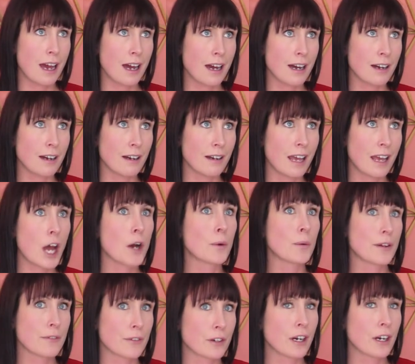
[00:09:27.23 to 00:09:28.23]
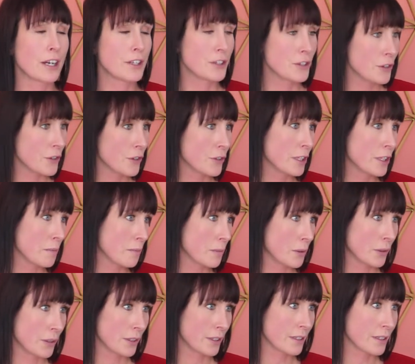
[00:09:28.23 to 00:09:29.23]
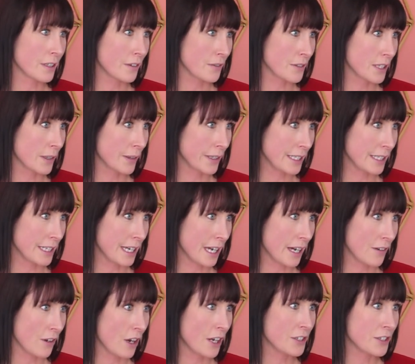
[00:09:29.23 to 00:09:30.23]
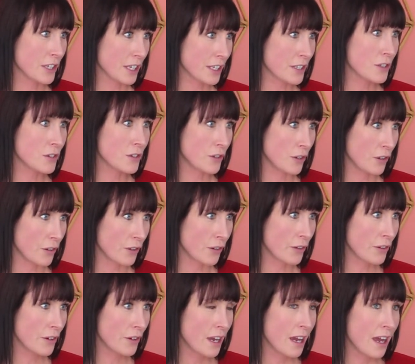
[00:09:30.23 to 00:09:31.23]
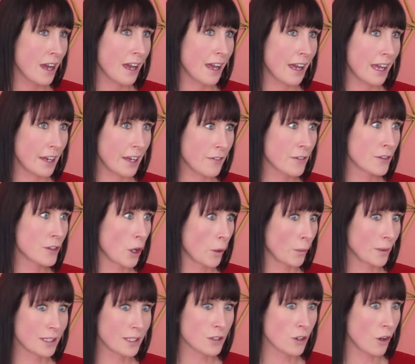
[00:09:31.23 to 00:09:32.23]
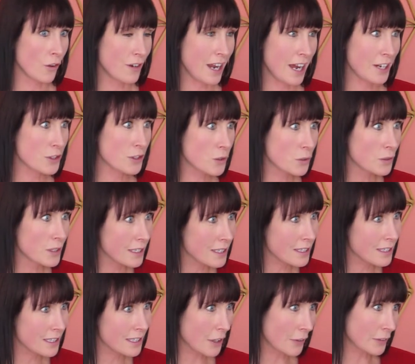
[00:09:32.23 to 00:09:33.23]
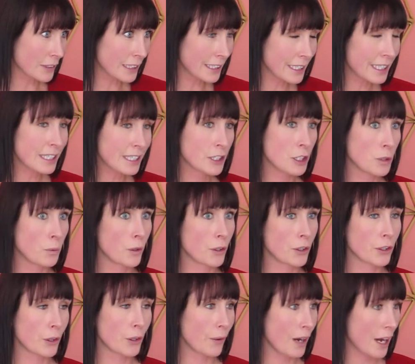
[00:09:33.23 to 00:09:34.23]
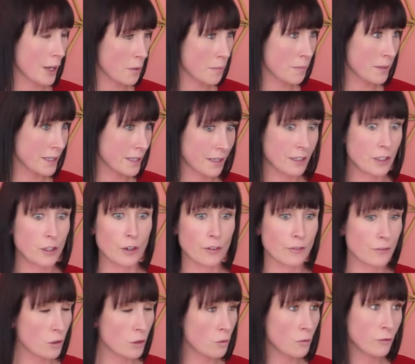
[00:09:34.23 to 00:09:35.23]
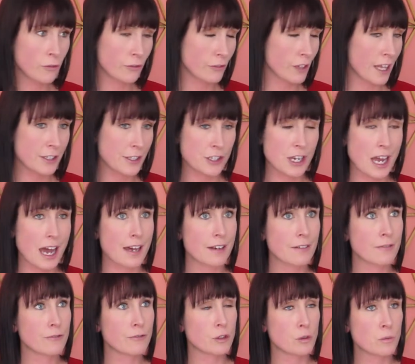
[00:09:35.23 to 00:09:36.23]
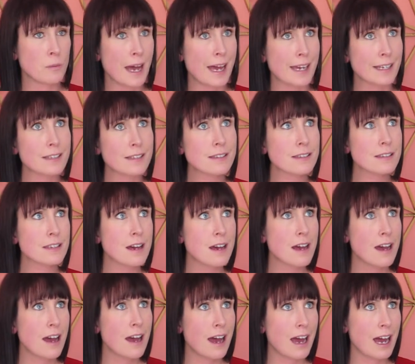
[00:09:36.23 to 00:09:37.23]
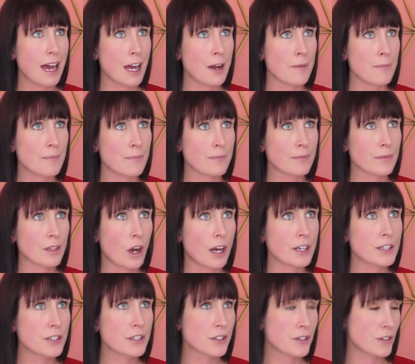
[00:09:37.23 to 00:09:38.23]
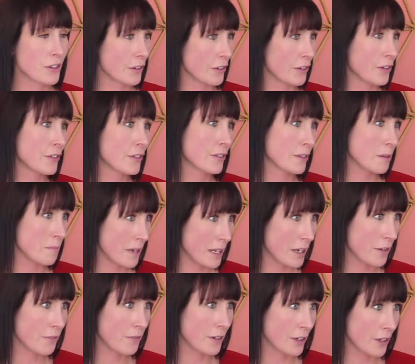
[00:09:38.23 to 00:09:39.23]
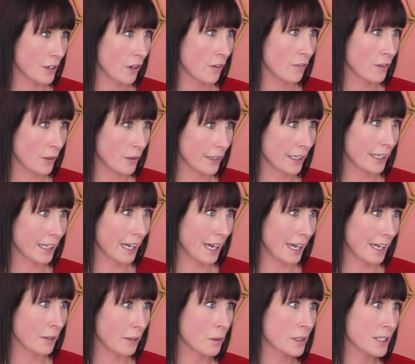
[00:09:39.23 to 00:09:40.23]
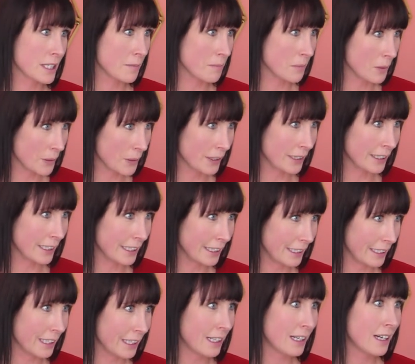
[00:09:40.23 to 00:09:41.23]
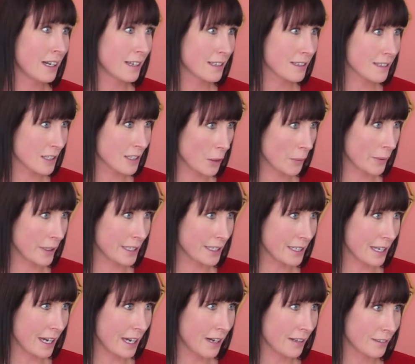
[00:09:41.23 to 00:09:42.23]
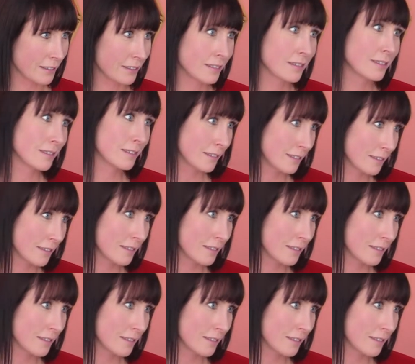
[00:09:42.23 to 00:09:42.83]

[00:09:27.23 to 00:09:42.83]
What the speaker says: However, I knew the importance of slowing down. I just knew, even though it's not natural necessarily, you want to go 100%, full flat chat, full pace. I just knew the benefit of going, okay, what's important here, slowing down.